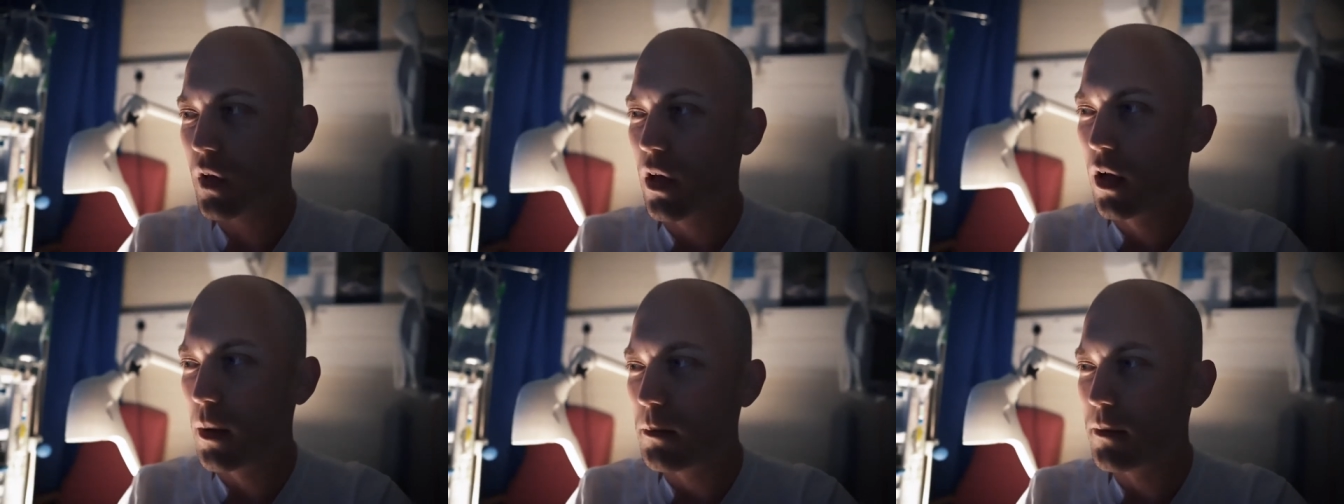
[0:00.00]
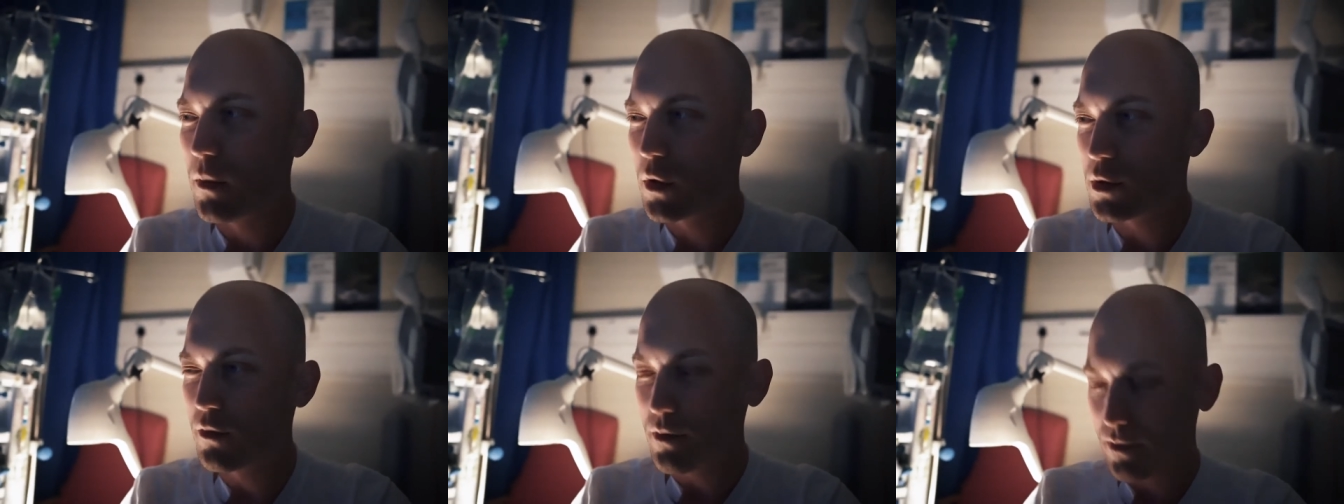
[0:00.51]
um,
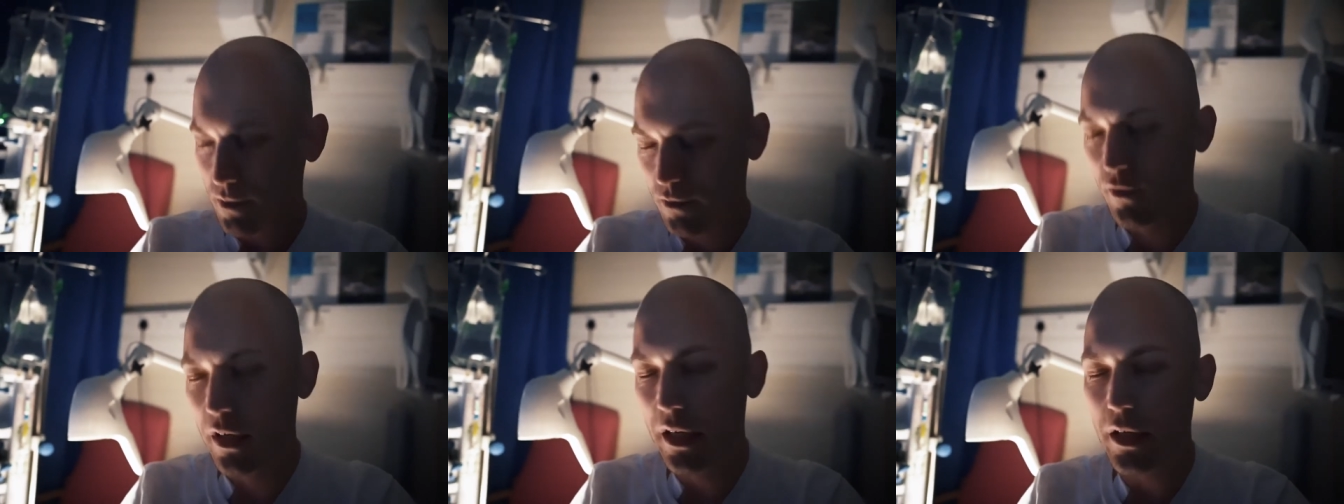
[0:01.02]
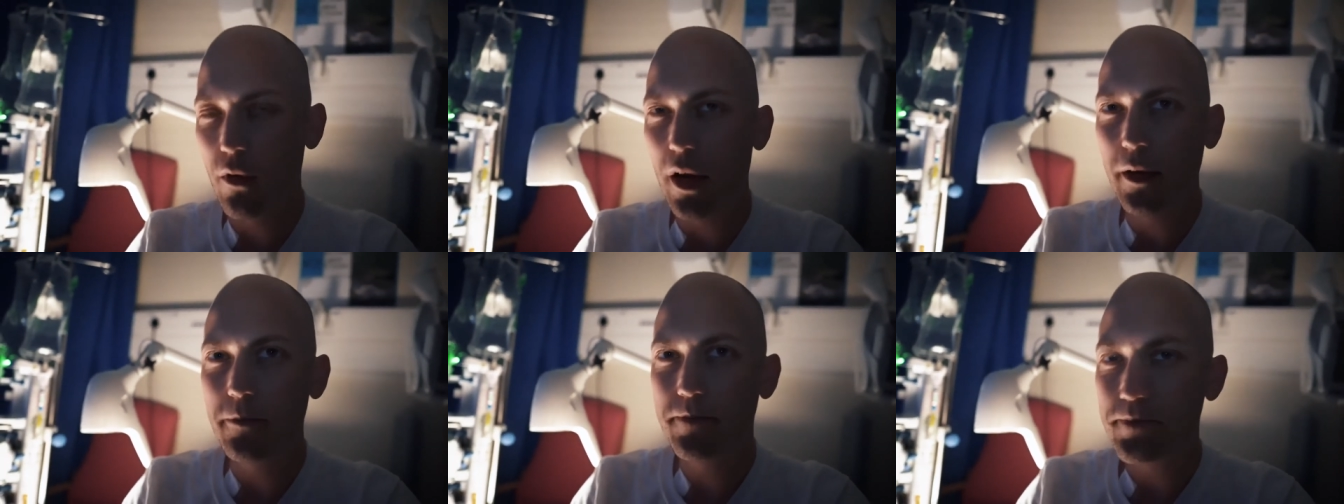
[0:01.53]
wasn't really great.